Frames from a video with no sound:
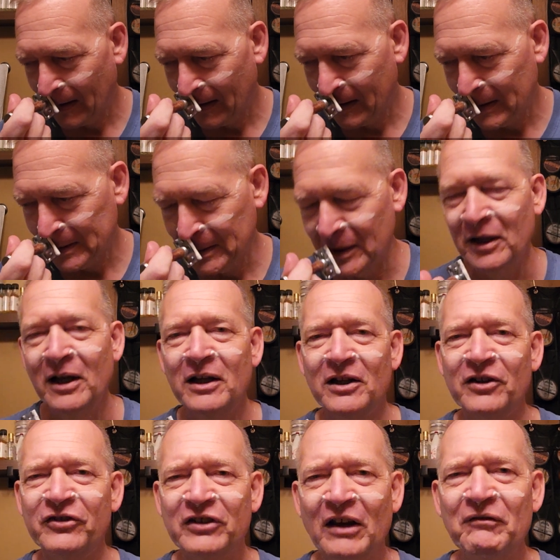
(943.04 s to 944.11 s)
The
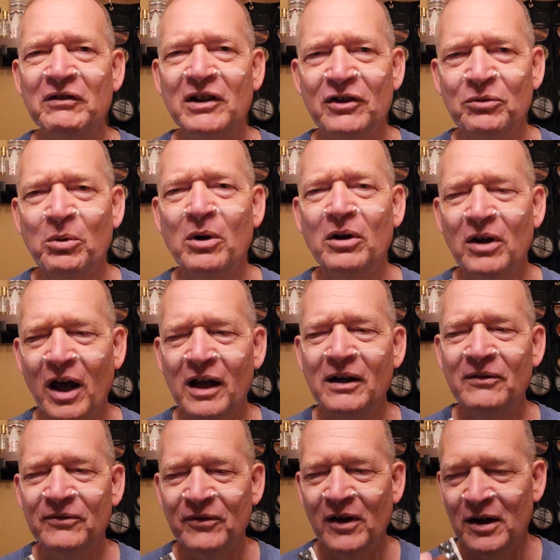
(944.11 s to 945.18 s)
70s were a lot
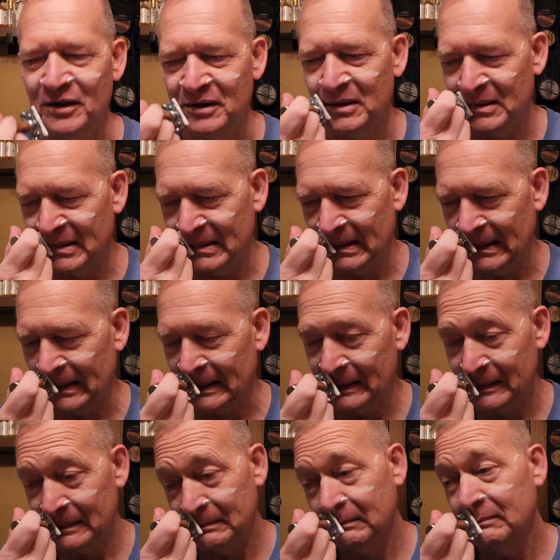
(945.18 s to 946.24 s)
of fun. I'm like,
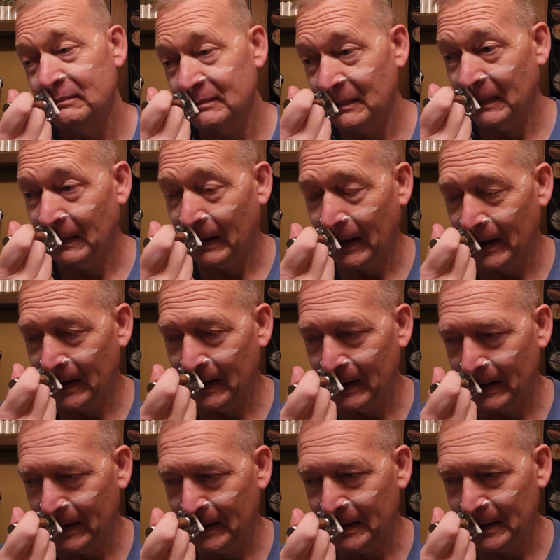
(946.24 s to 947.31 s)

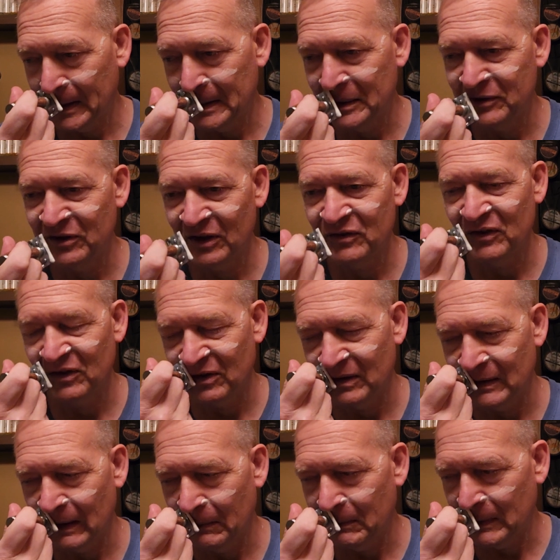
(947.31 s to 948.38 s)
in the 60s and
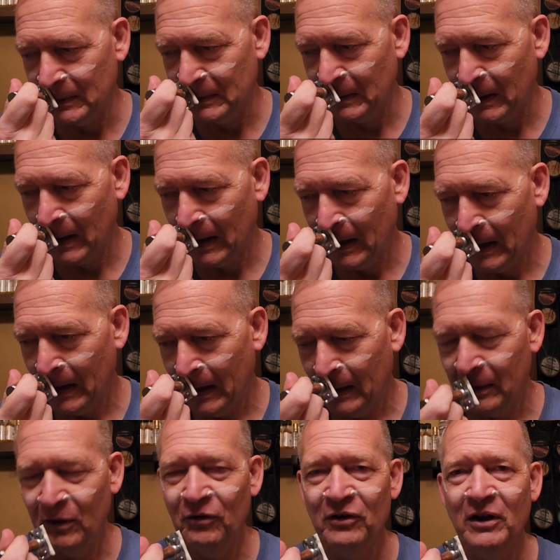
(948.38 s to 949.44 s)
70s,
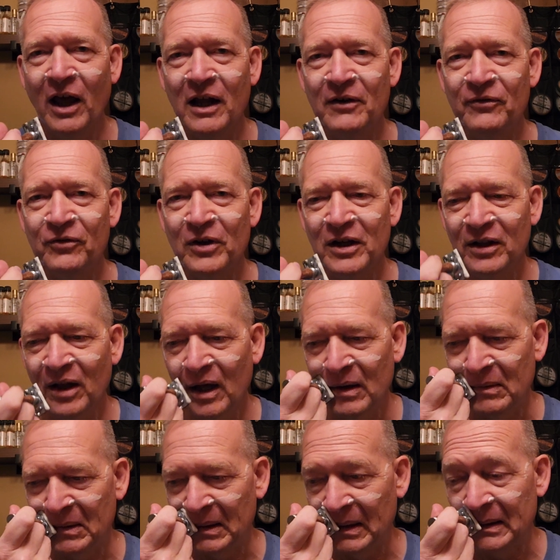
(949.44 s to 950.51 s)
there was a lot of free
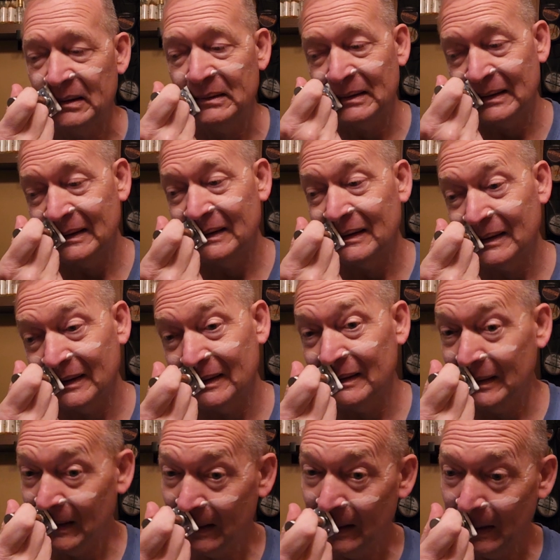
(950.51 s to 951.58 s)
love. I'm like,
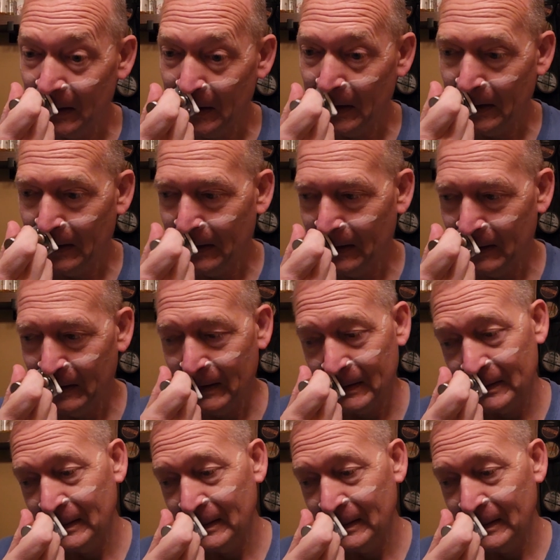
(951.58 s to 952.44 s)
yeah.